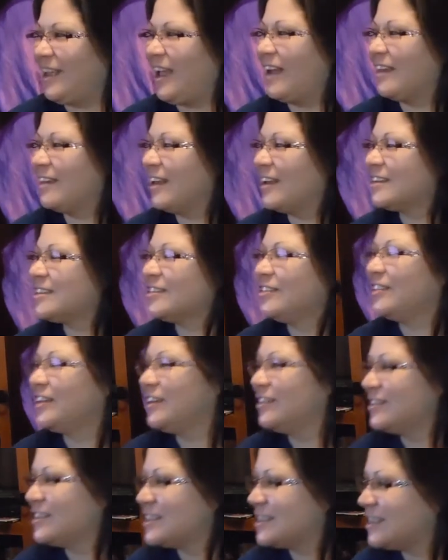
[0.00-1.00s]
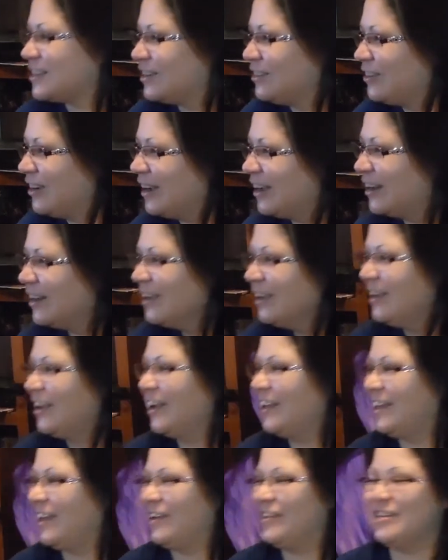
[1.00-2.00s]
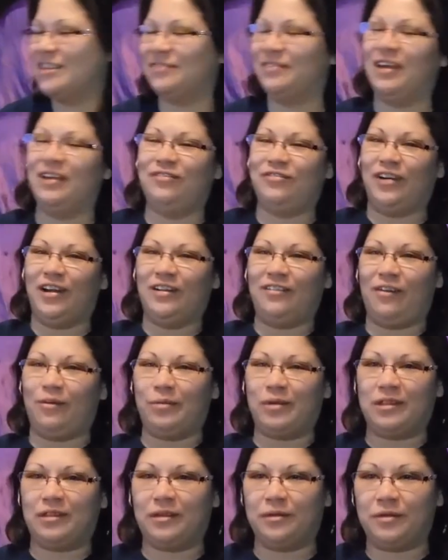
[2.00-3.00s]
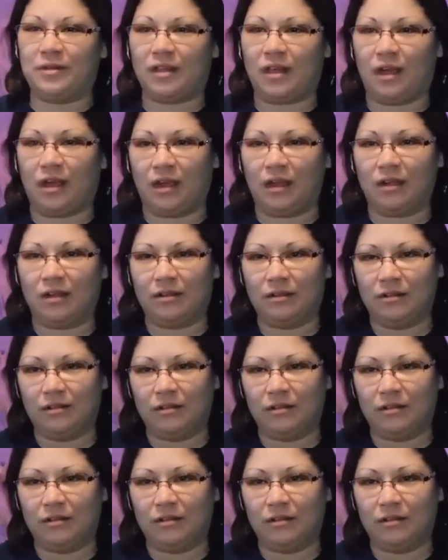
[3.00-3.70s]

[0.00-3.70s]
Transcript: Yeah, that's what he was doing. And they always made fun of him because he was like,